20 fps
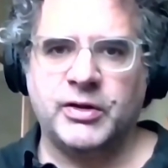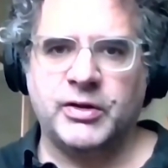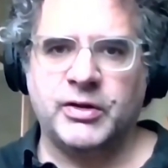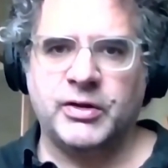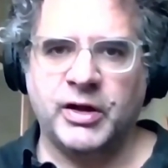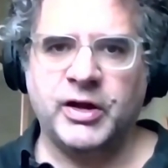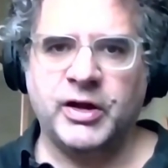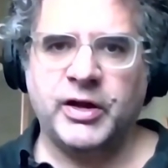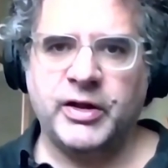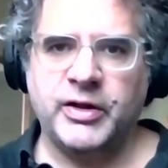
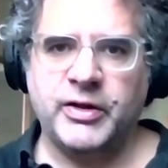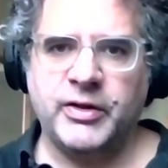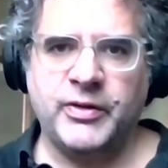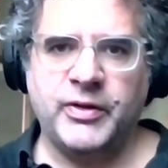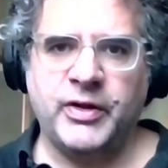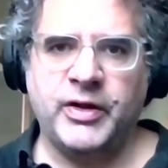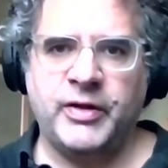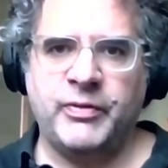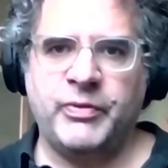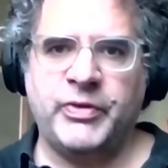Mm. Uh,
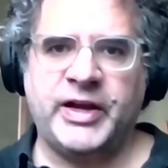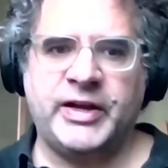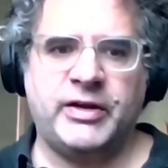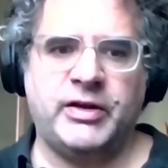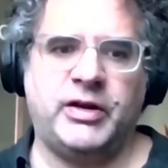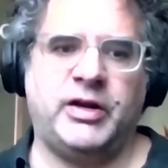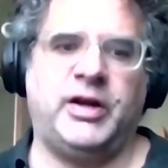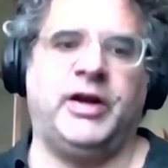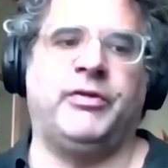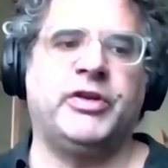and
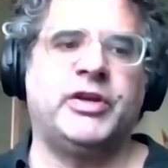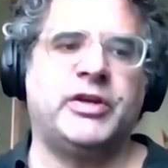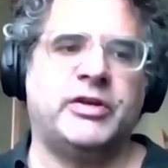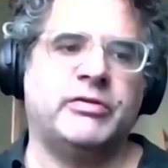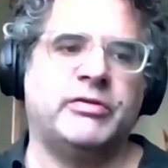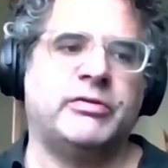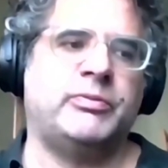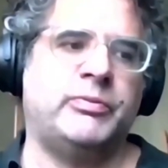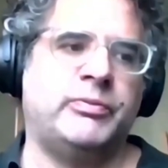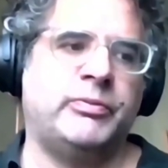that I think
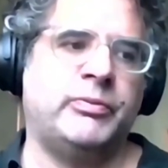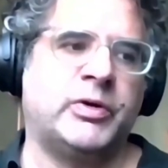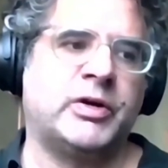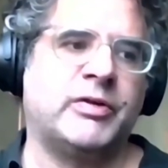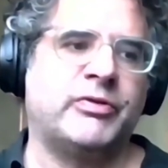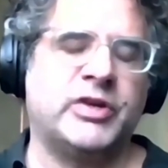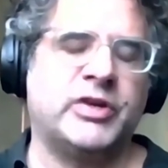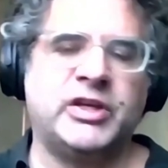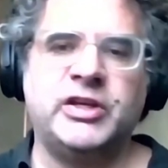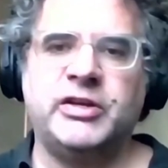is one
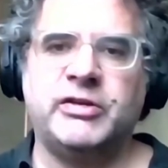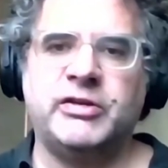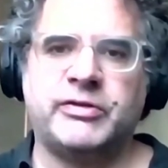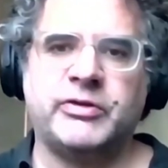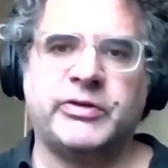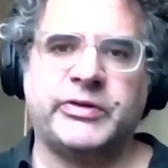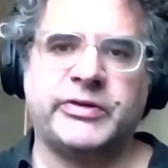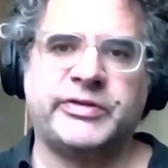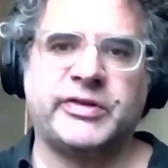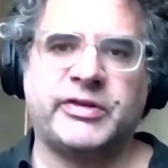of the keys
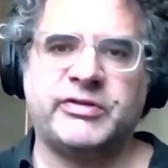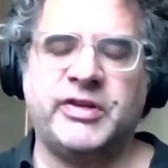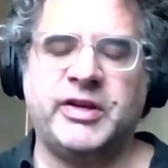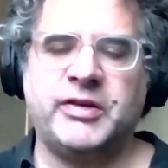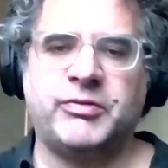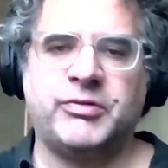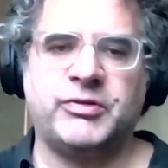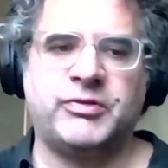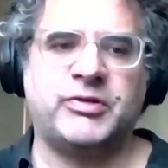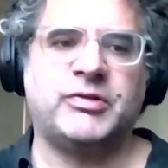to our
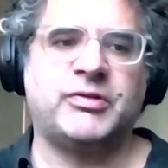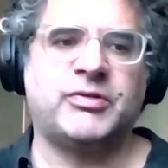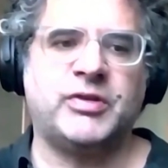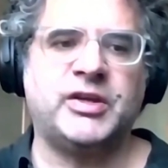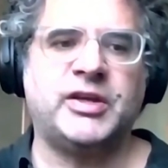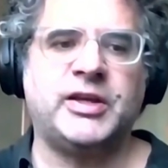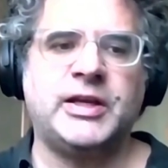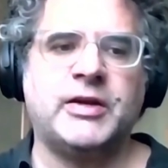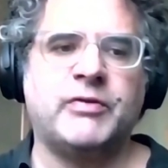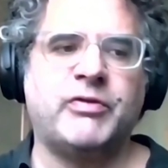success is just
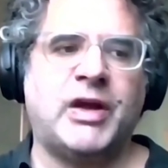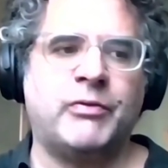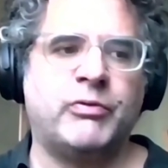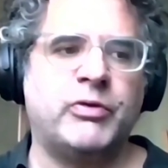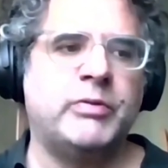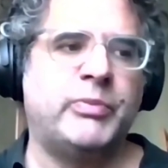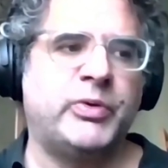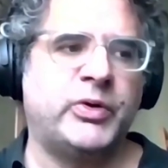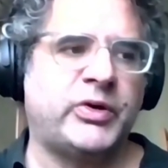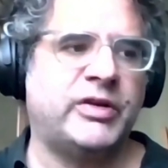thinking of
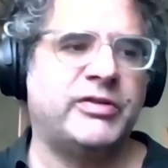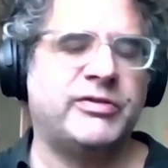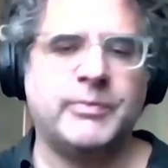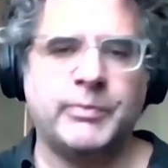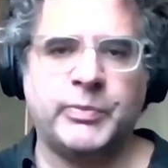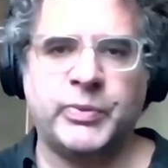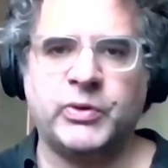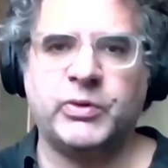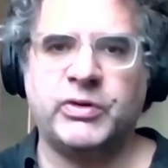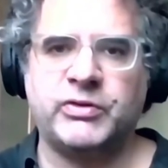every book as
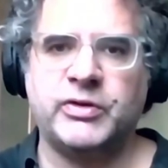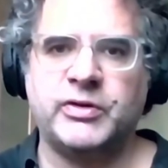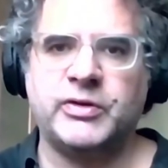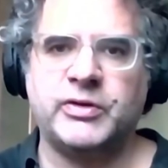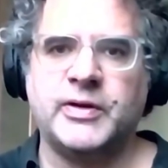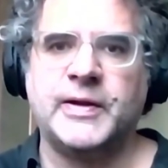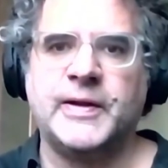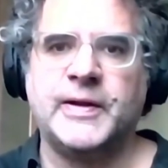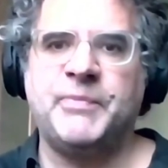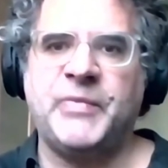
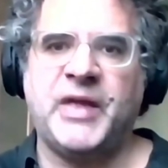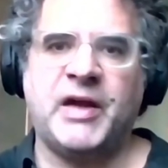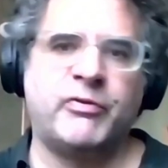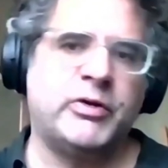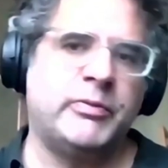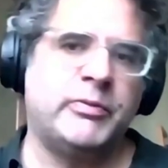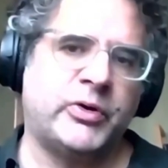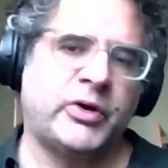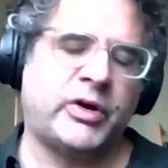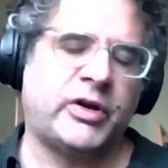important.
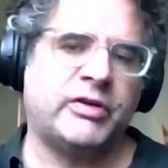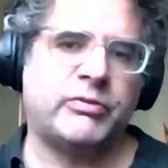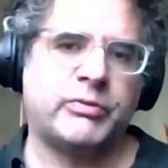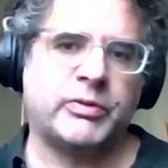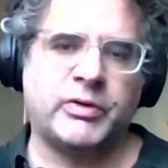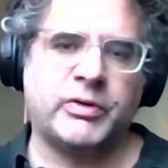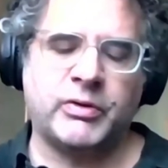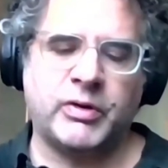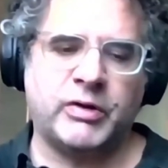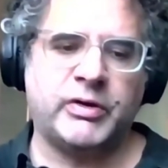Every book is
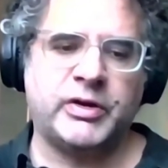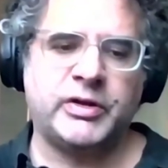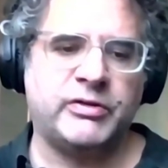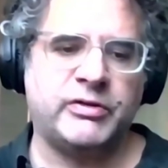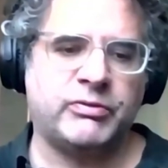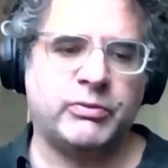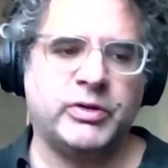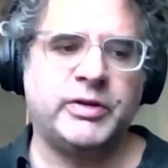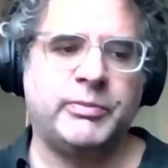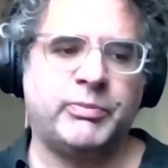requiring
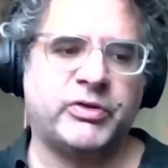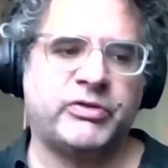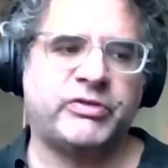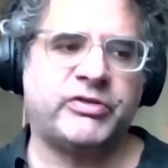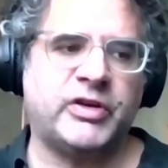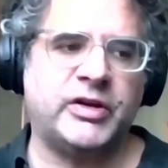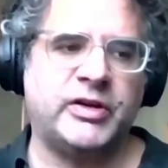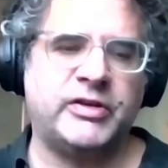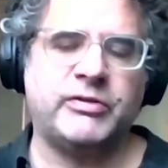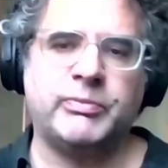this really
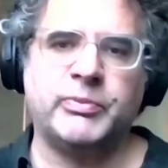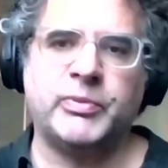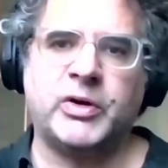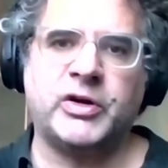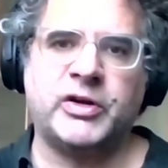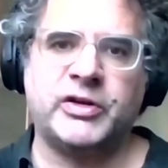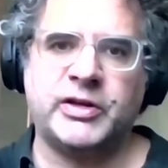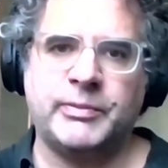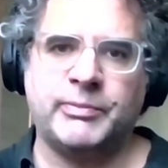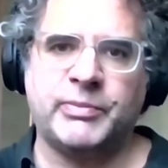precise
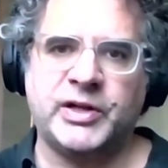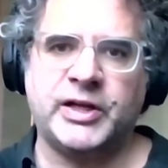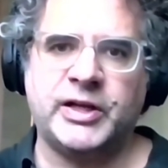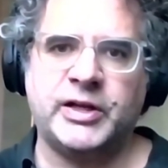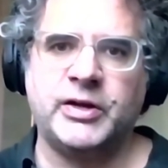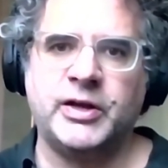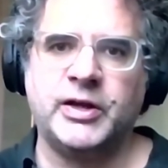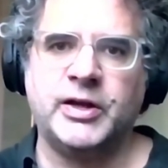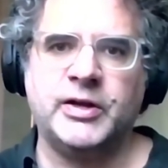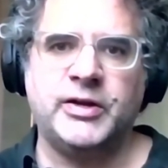marketing
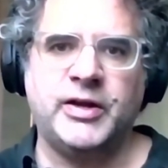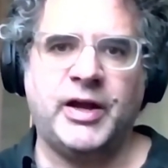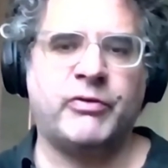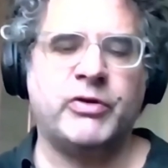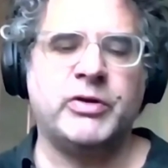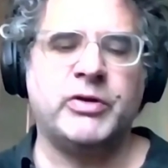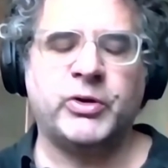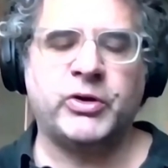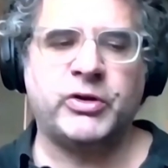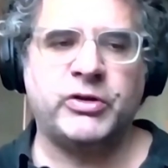plan.
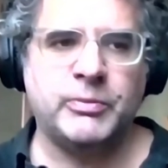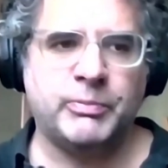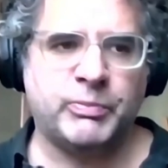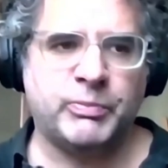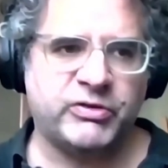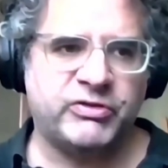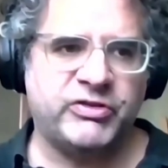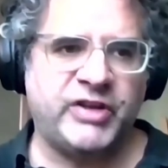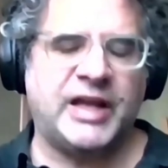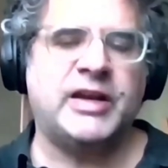Every book you
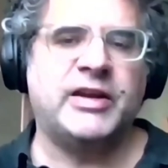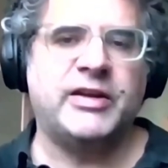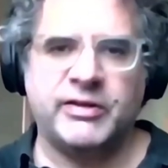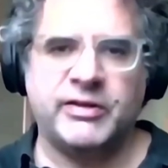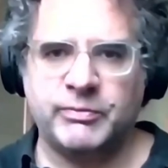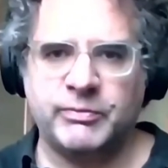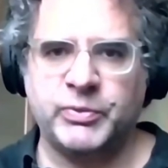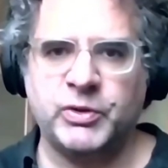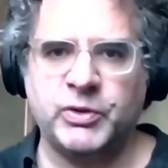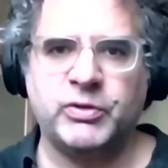present
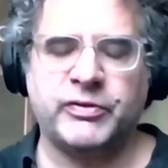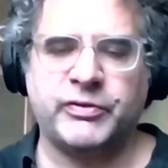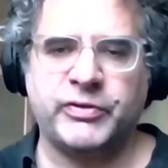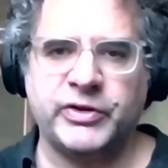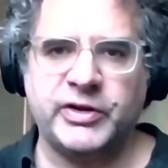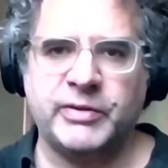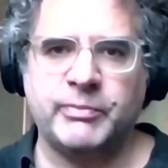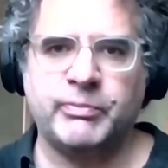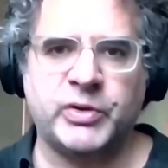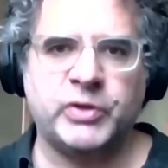as
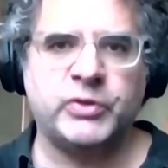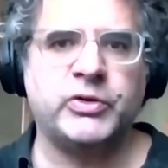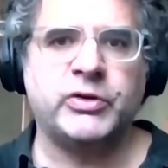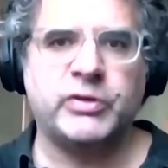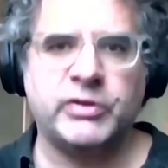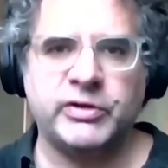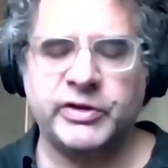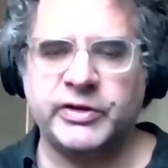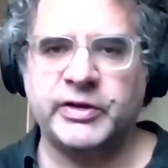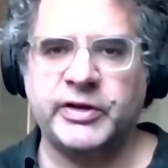beautifully and
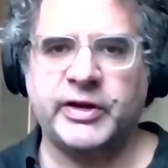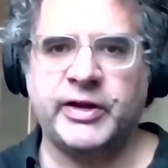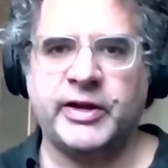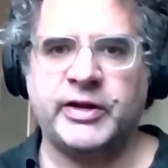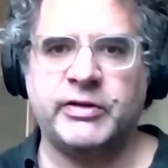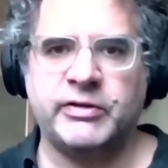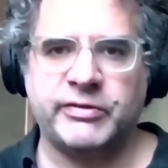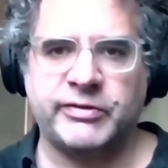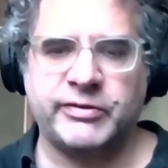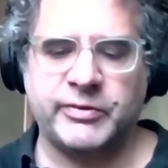brilliantly
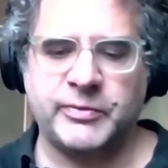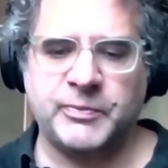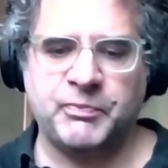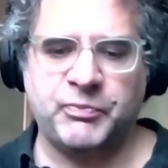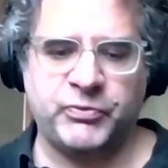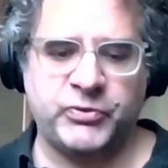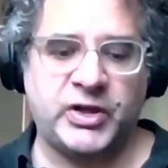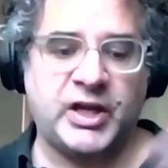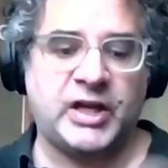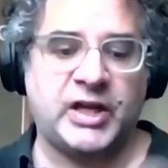and is
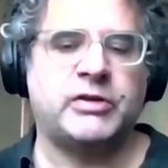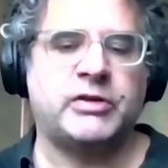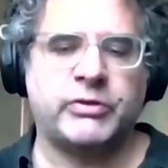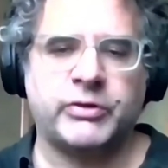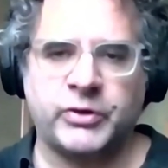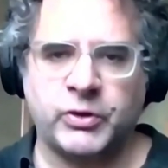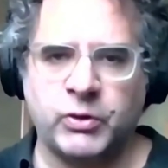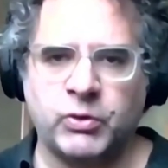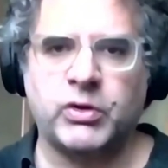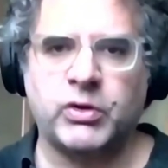getting to
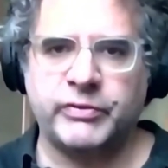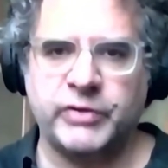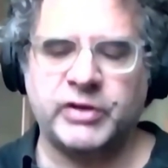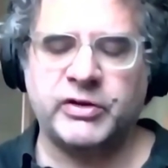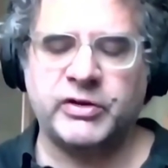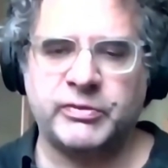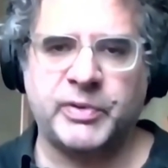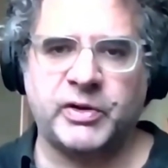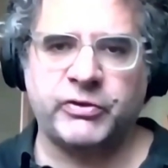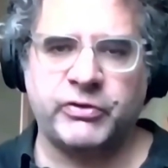the core of it
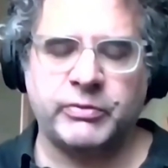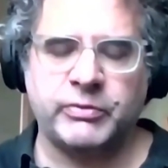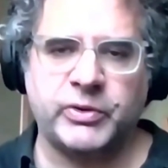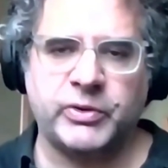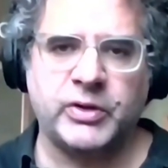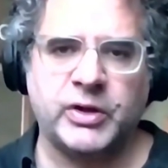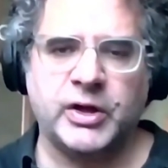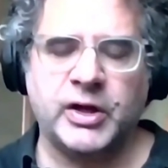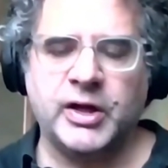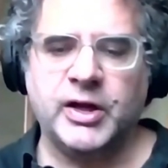as
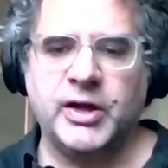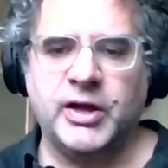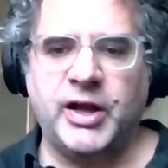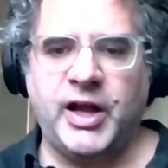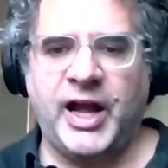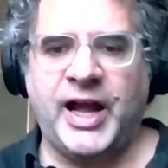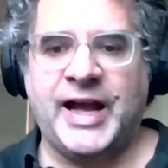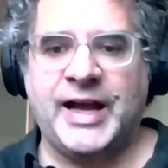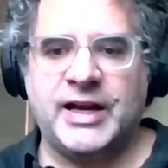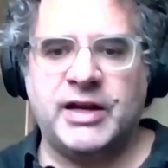possible.
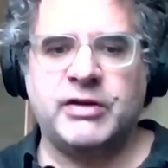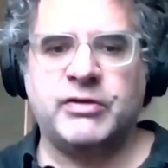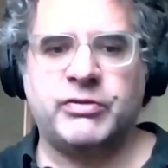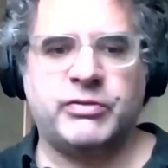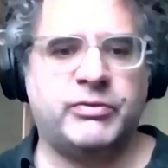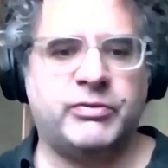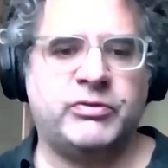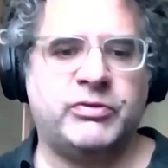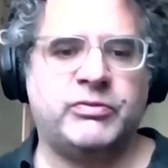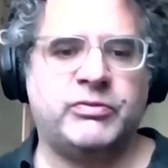And